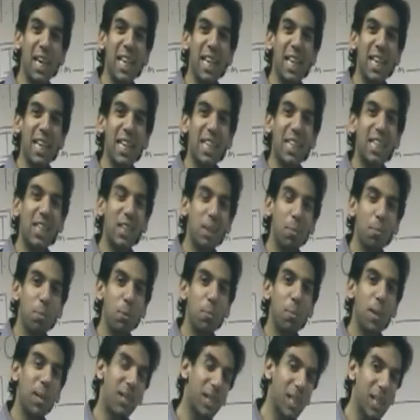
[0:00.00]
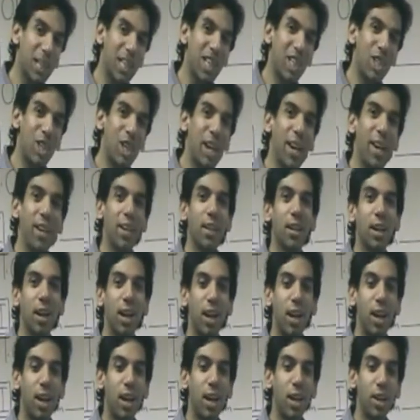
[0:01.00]
simple but
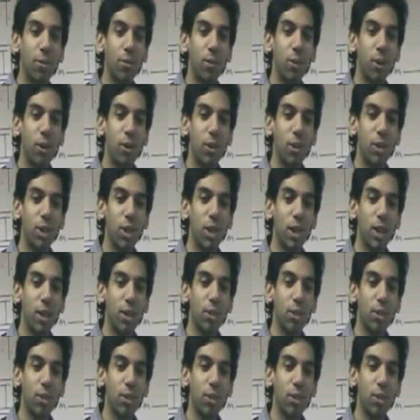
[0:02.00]
cliched. The methodology I